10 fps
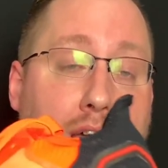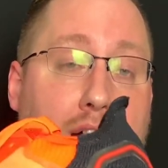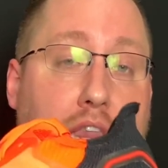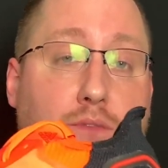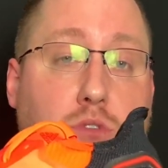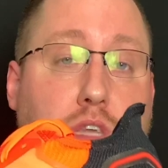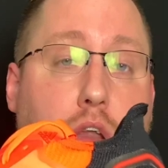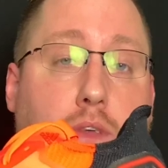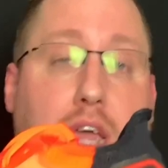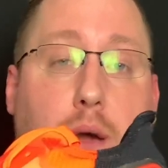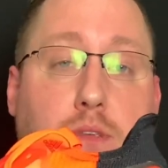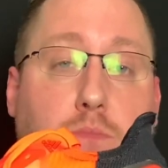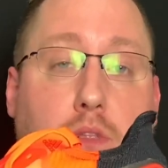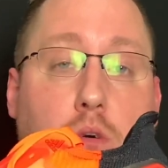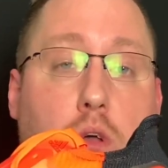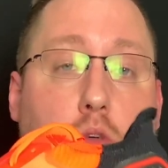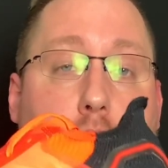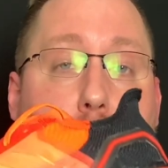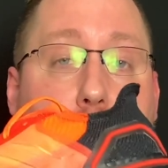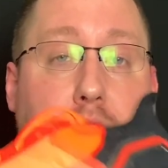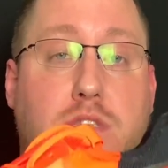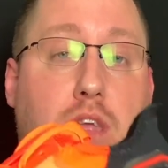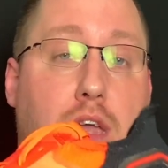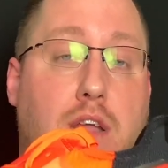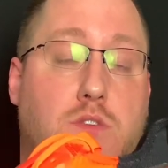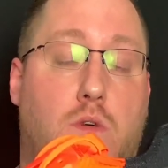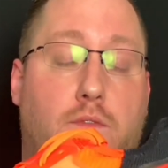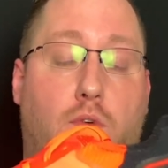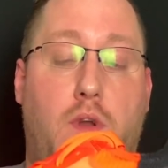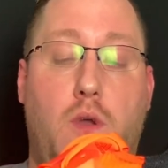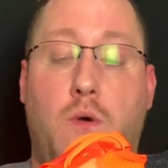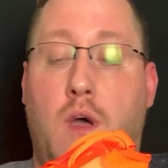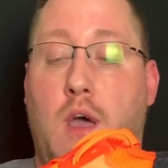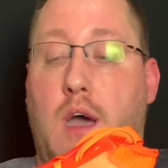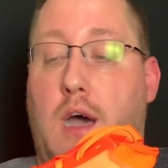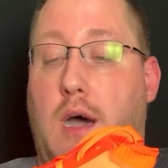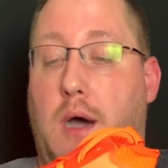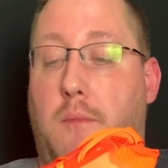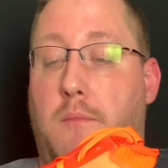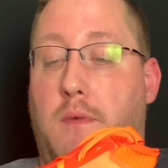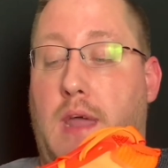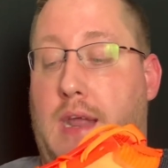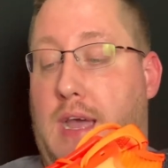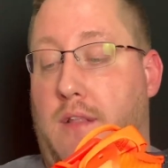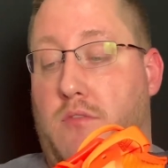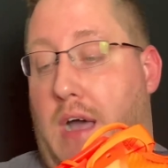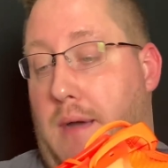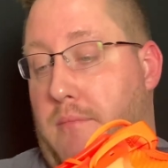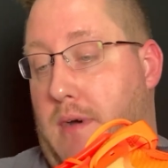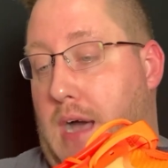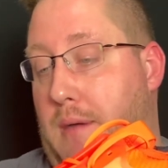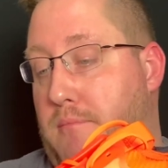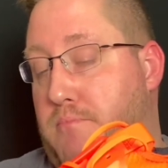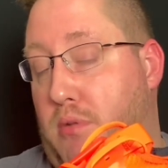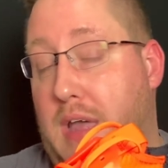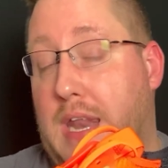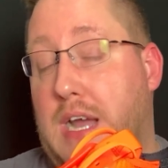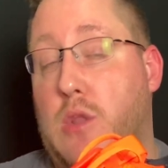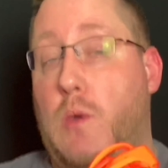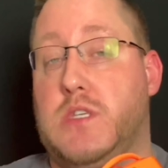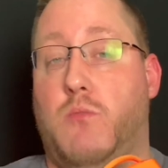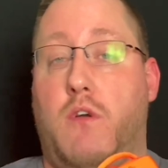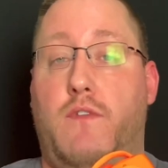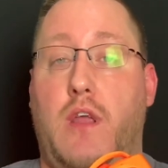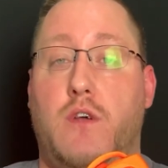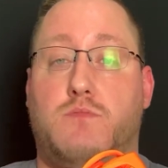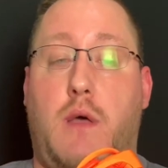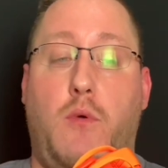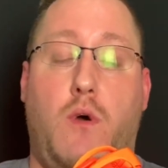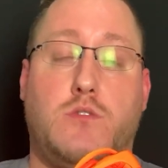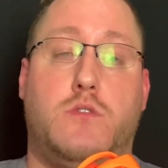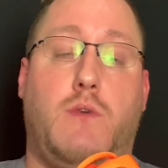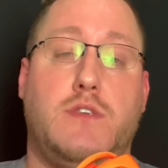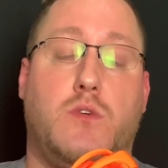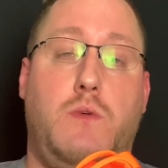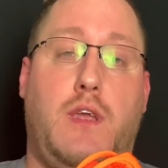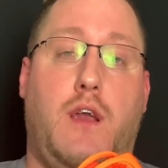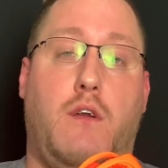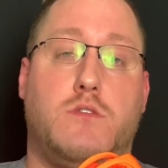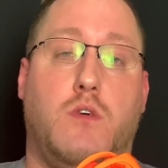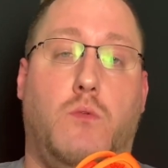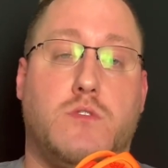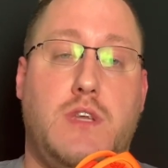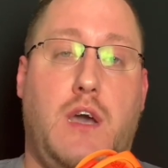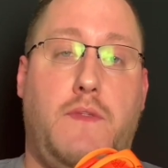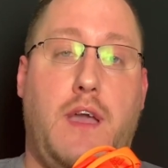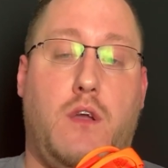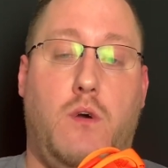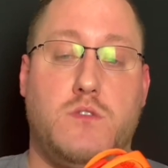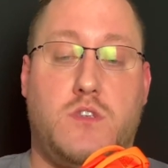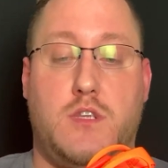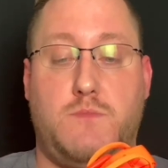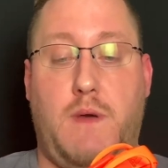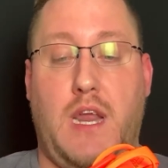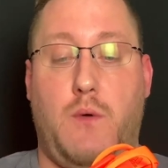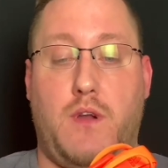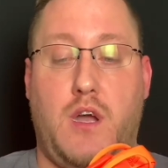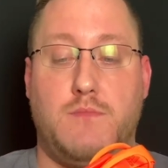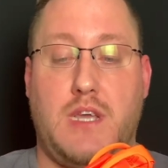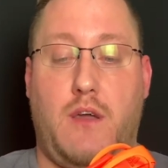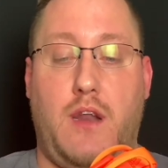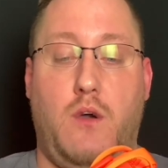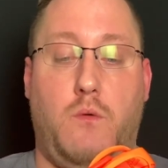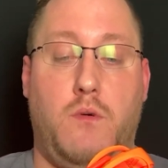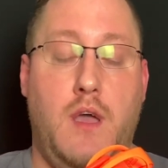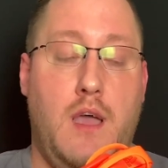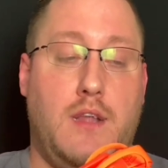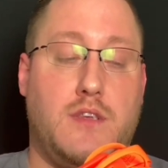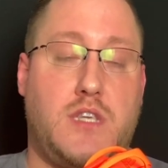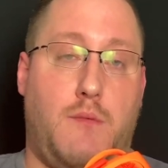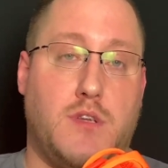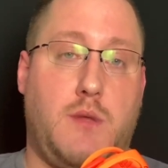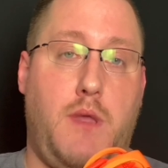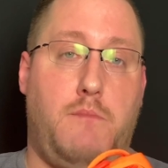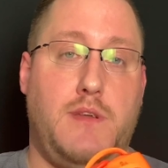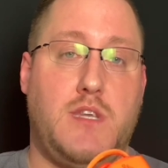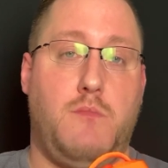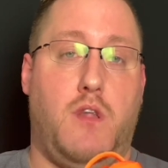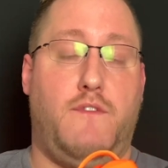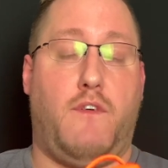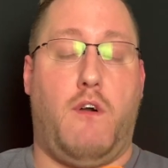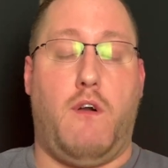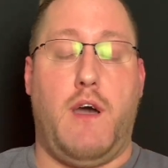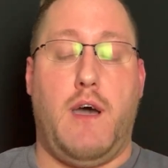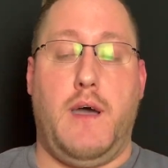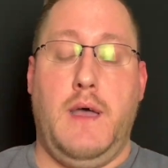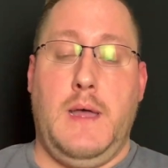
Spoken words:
leave those down in the comments below. I'll do my best to answer them for you. And again, I'm planning on doing some more videos, probably once or twice a week here, so we'll see how that goes, just depending on what comes out. I know December is going to be a busy month for